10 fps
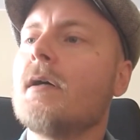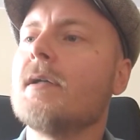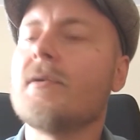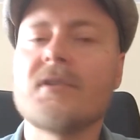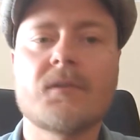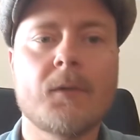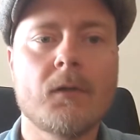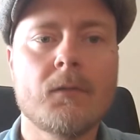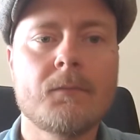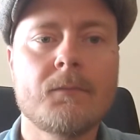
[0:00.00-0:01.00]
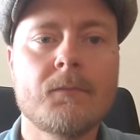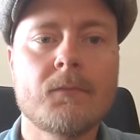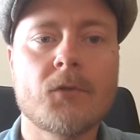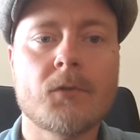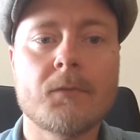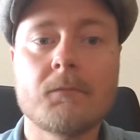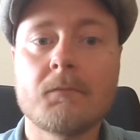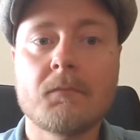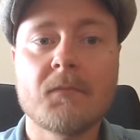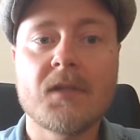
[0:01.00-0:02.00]
irritable. Or
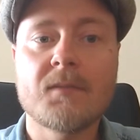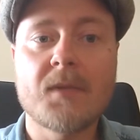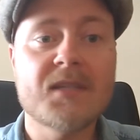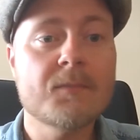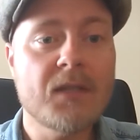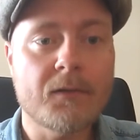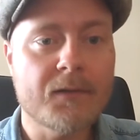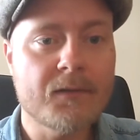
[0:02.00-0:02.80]
it makes me